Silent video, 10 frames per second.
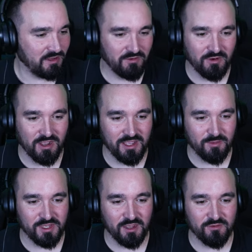Right,
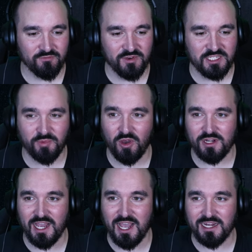here we go.
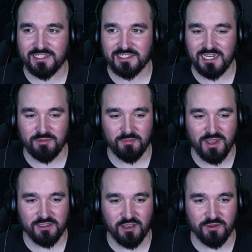Respawn at sleeping
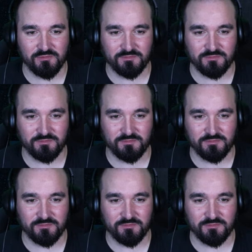bag, go.